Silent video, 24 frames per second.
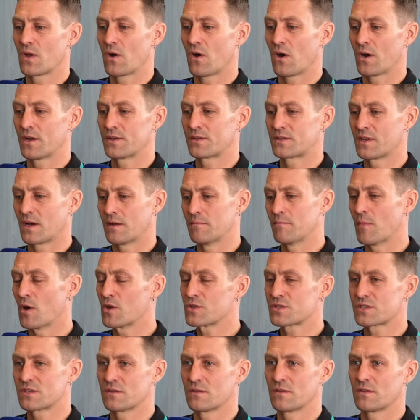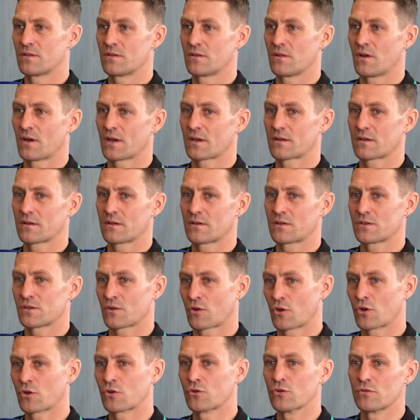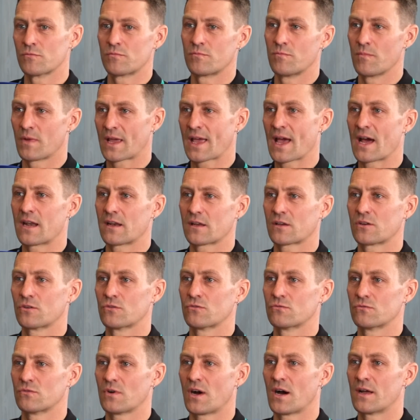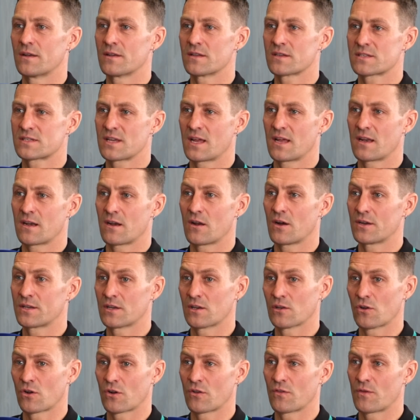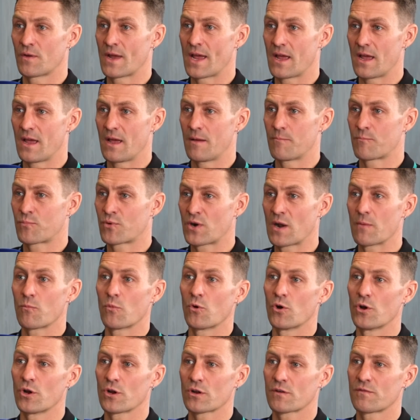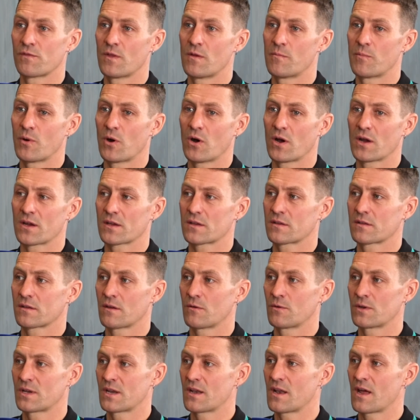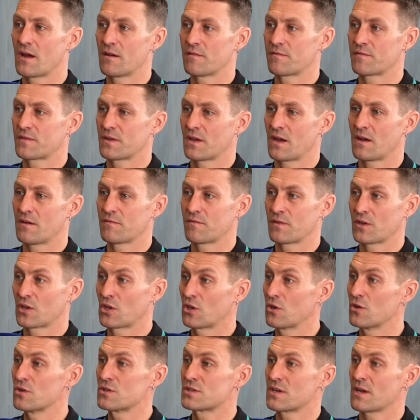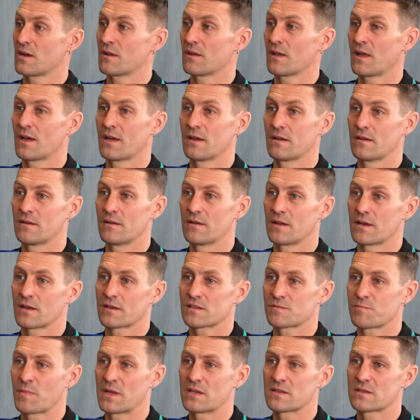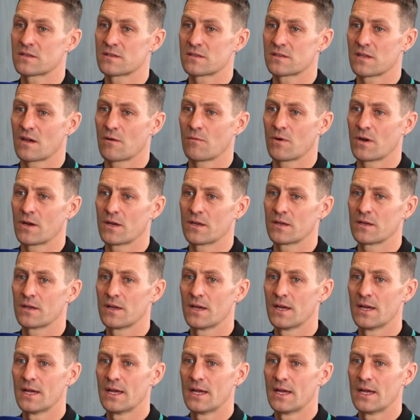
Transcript: I'd done most of it, like, because I got a good mechanical understanding. I did a lot of the prep work for the bikes, so we didn't have to have a huge outlay in expenses that way.